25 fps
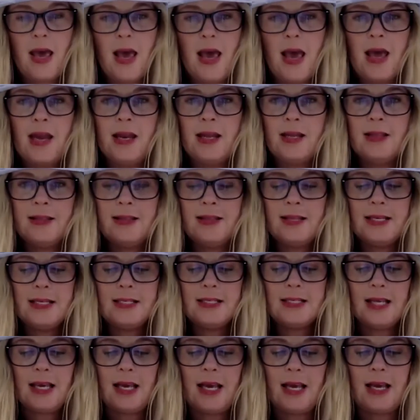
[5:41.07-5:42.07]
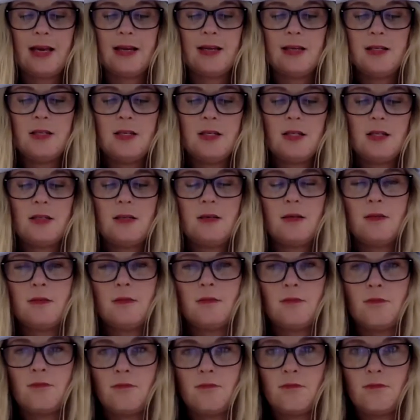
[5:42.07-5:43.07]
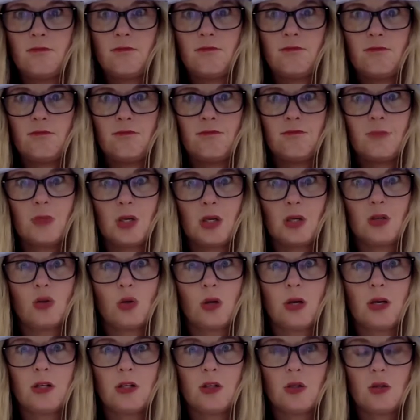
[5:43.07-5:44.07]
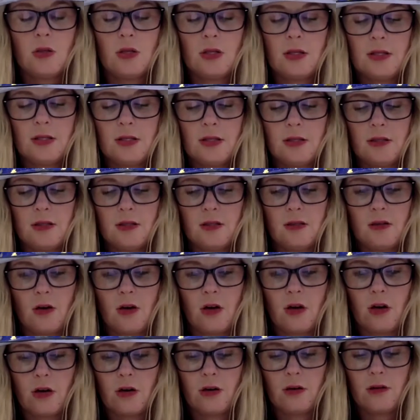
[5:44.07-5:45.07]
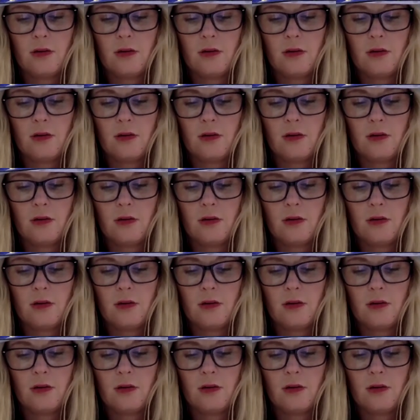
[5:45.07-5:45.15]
And in this hand, I'm gonna try to do this, this is hard.